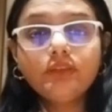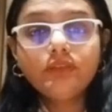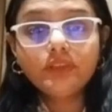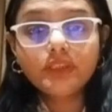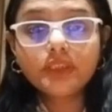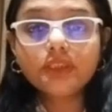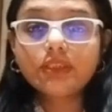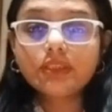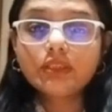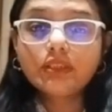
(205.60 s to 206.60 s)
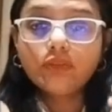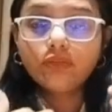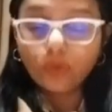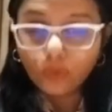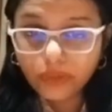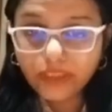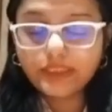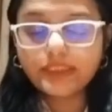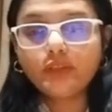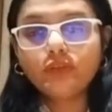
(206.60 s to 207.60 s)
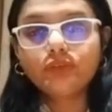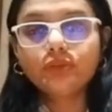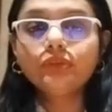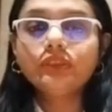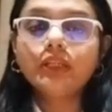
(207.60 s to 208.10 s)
which is following a set of rules,